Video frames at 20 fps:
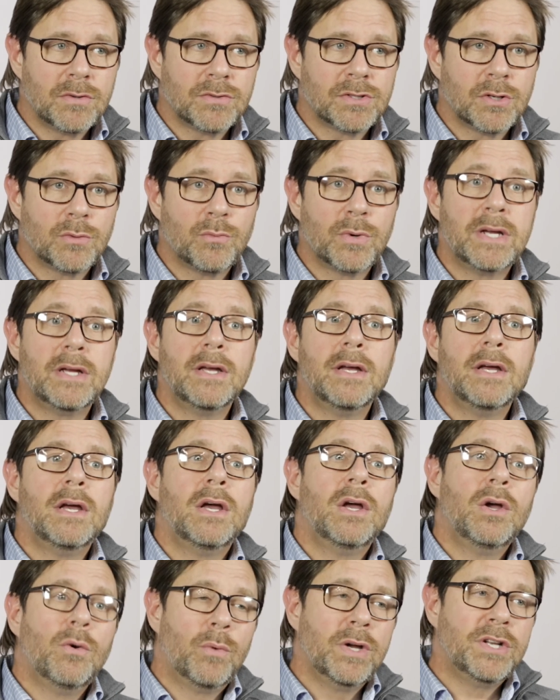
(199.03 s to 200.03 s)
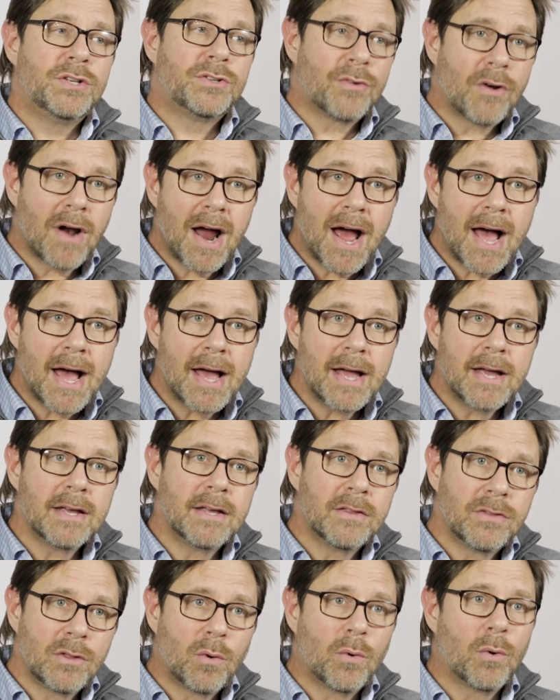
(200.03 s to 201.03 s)
So we try
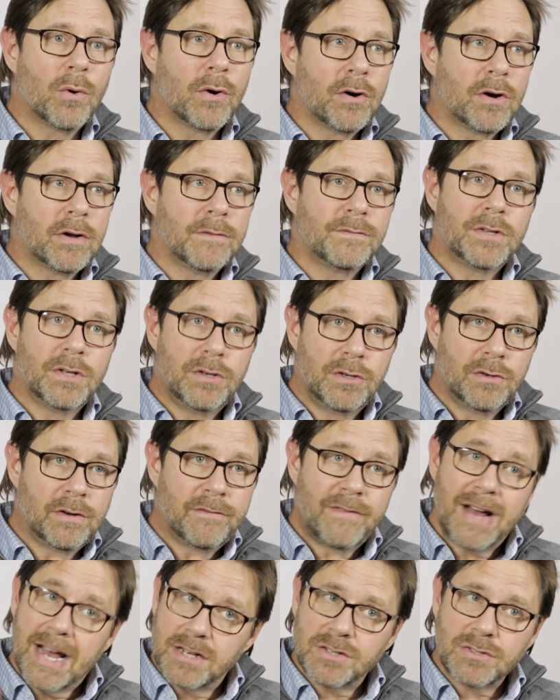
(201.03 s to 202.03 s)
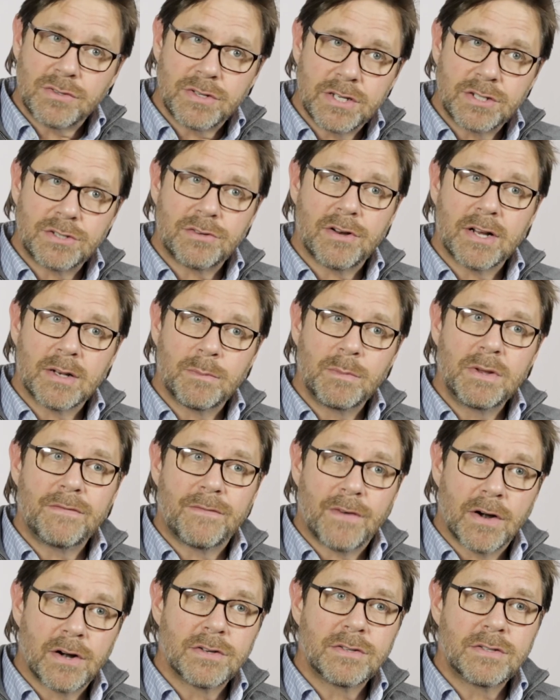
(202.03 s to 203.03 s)
in the order of to do a vaginal hysterectomy
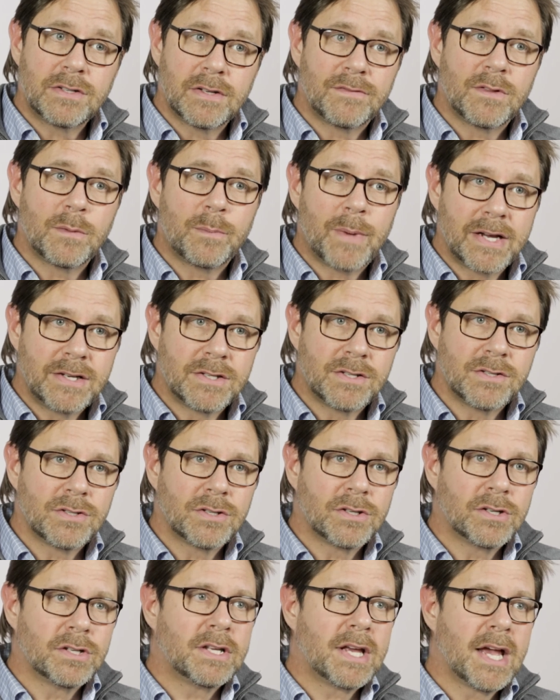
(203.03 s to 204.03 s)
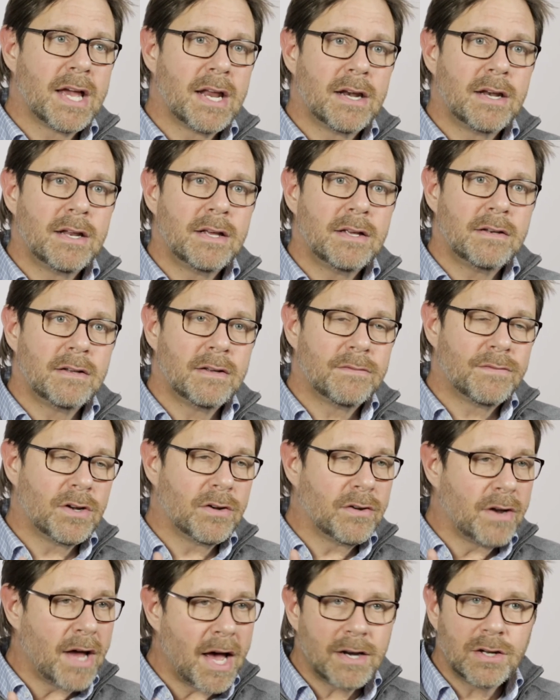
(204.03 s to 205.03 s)
first if the patient's a good candidate. If
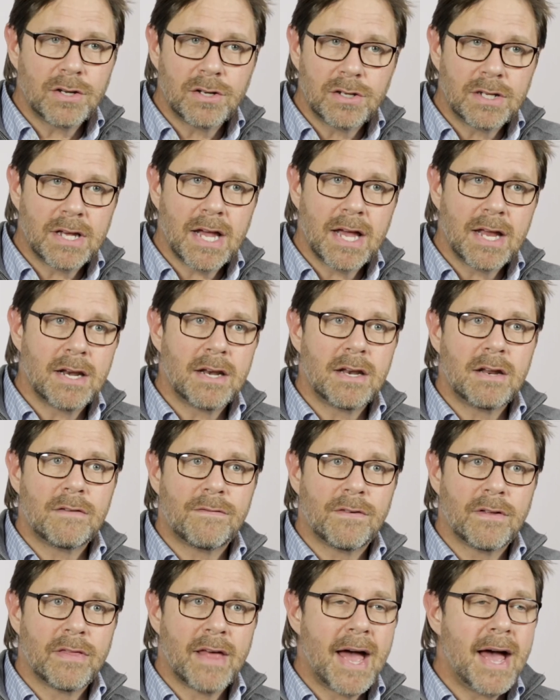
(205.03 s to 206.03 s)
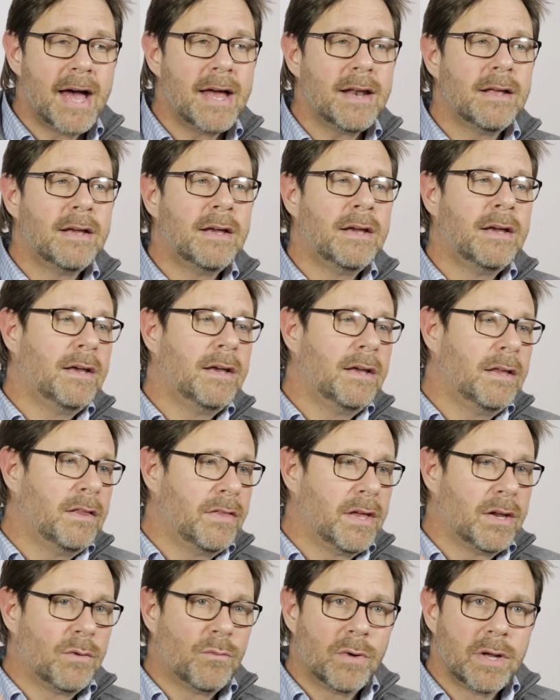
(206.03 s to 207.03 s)
they're not a good candidate for that,
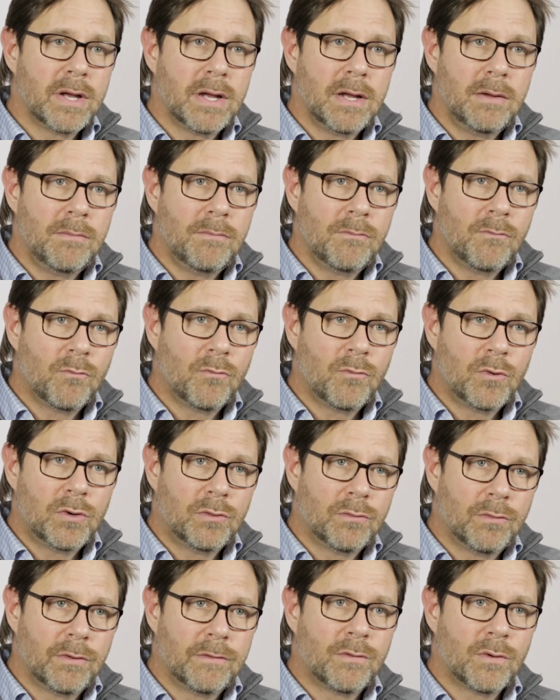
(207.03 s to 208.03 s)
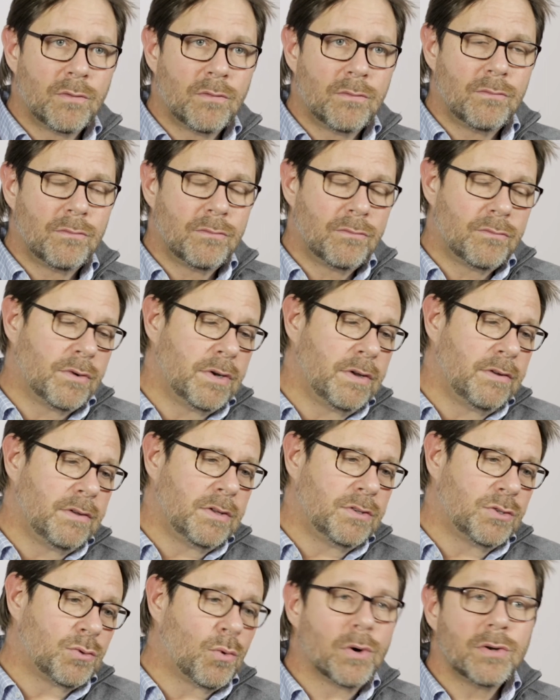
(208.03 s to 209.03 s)
then we will
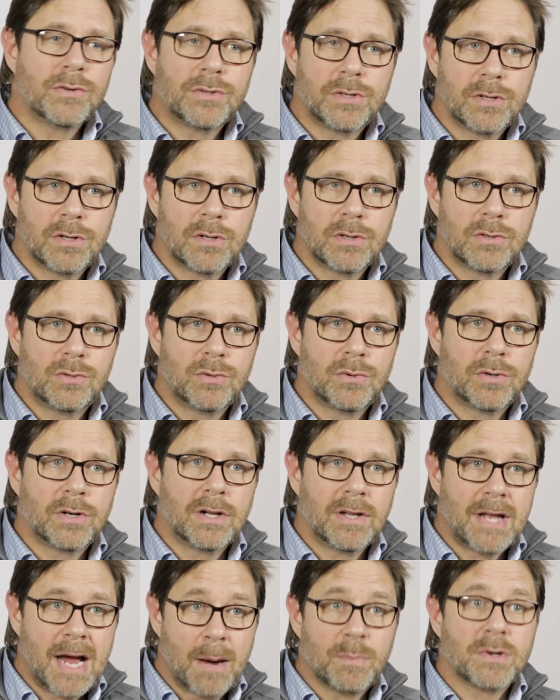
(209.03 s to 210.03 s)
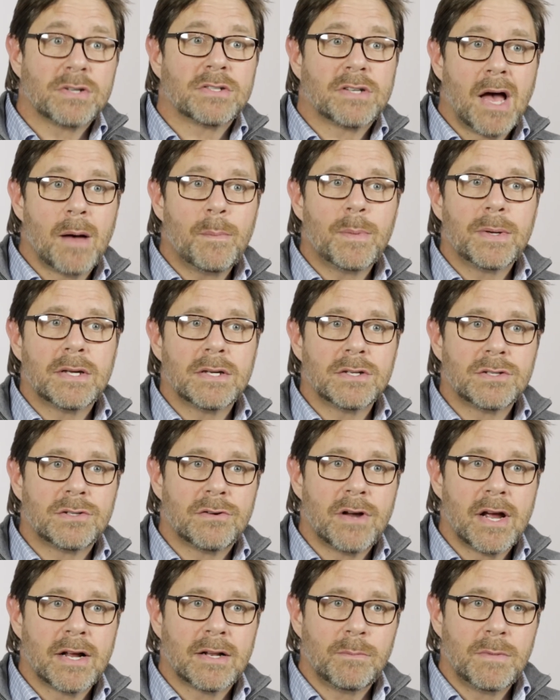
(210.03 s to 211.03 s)
resort to doing a laparoscopic
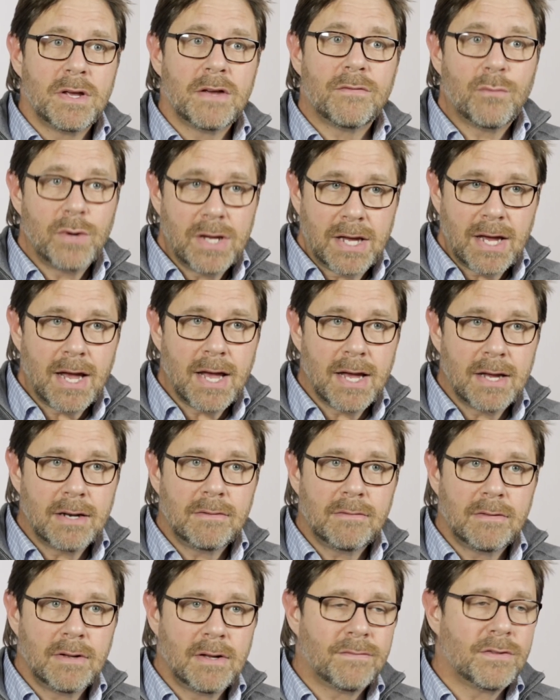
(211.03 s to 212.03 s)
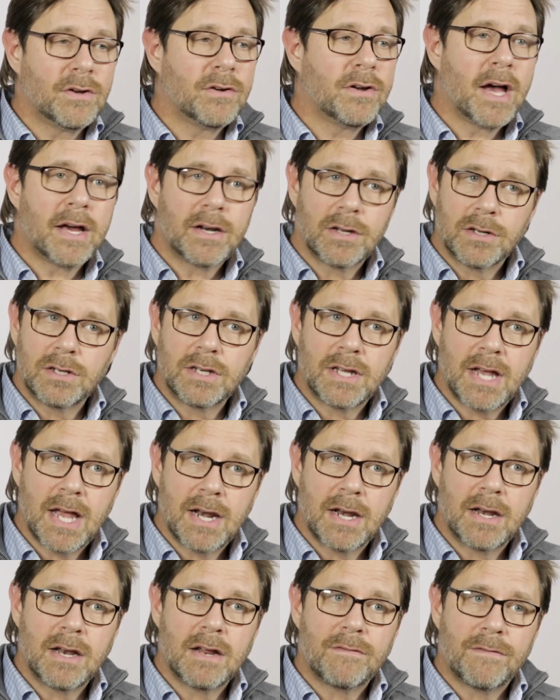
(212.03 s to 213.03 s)
hysterectomy if we can. If they're not a good
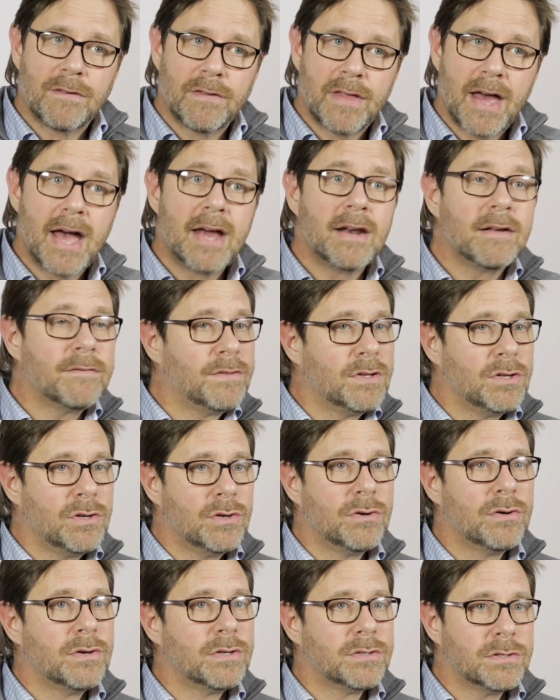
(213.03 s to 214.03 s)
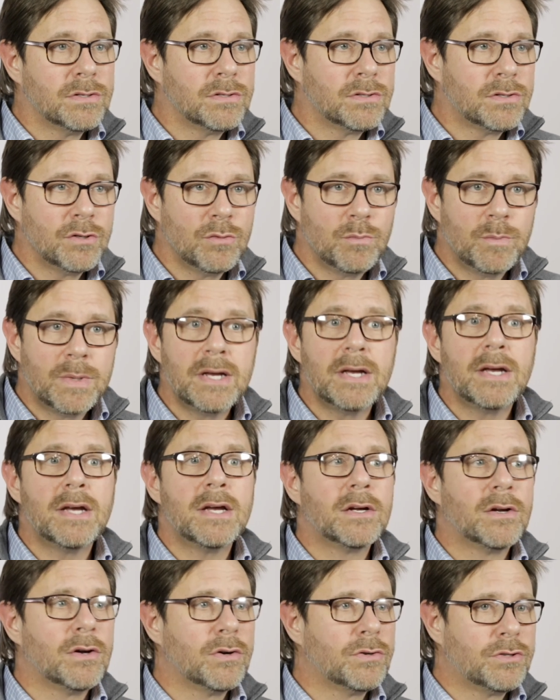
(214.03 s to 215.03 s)
candidate for that, if the uterus is too
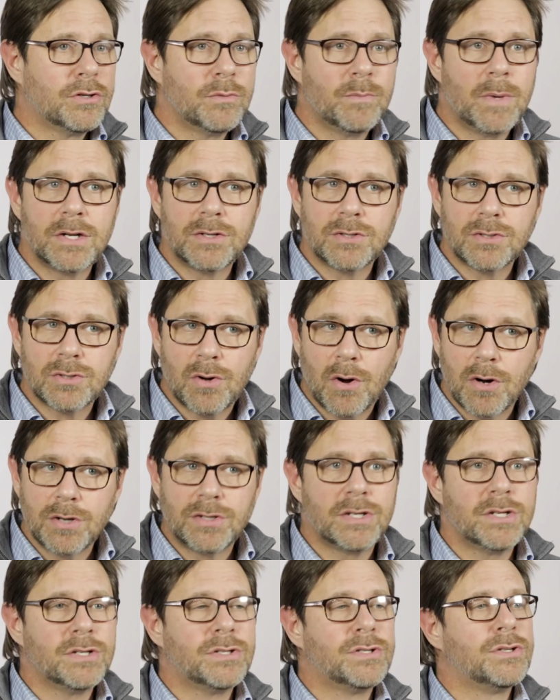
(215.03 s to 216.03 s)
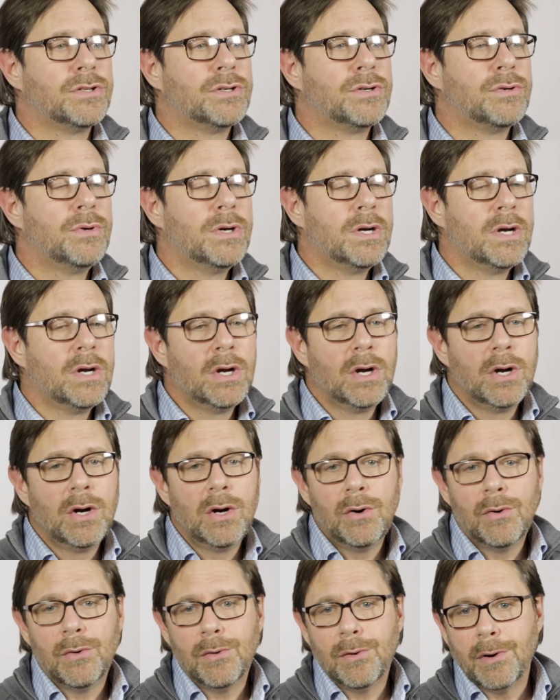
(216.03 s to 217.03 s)
big or too much scar tissue
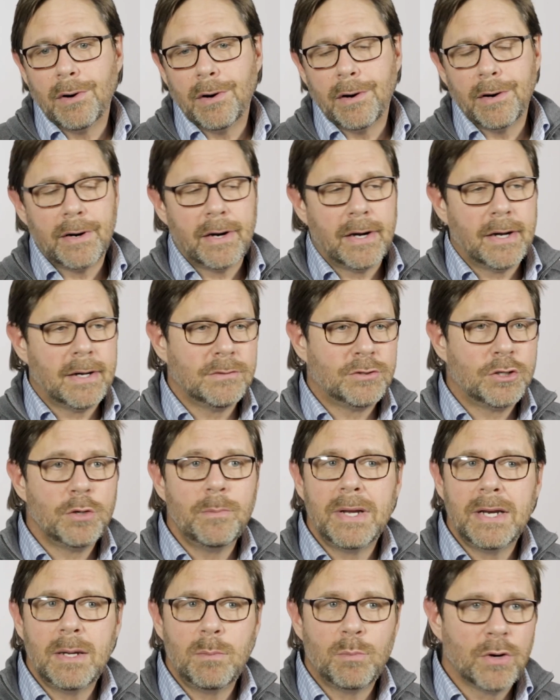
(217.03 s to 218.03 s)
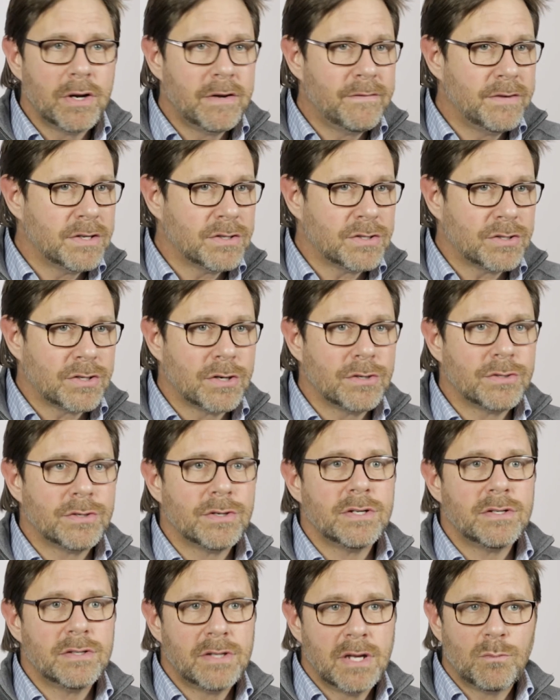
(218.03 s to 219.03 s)
or too many previous
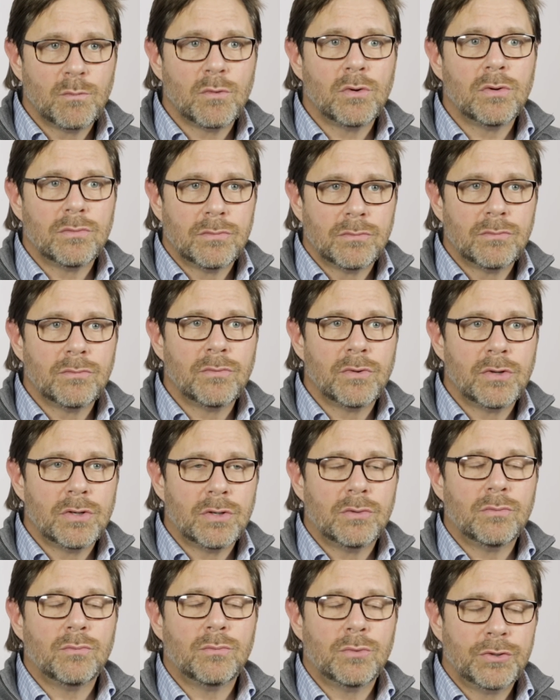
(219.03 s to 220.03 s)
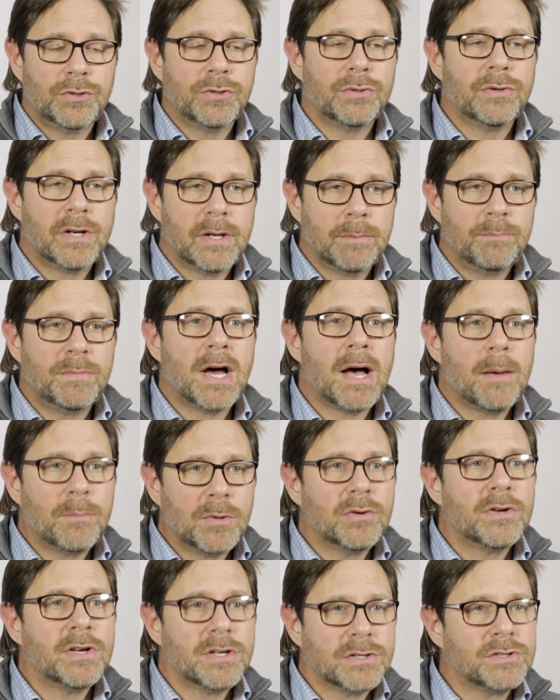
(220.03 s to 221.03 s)
surgeries, then we'll do an
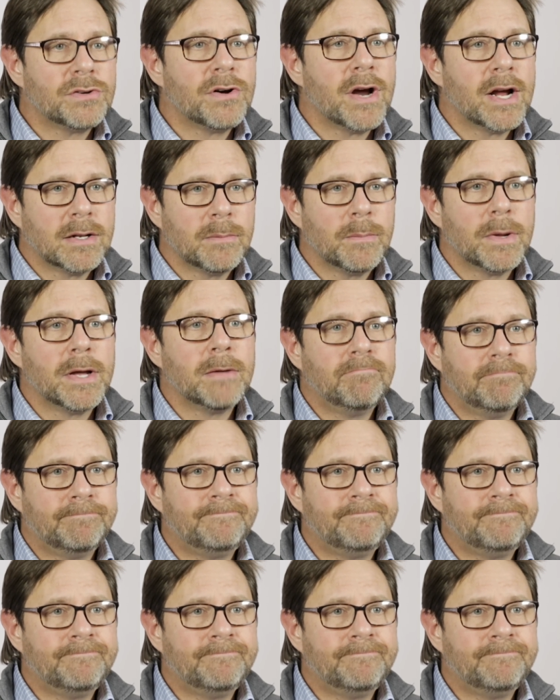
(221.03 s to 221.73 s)
abdominal hysterectomy.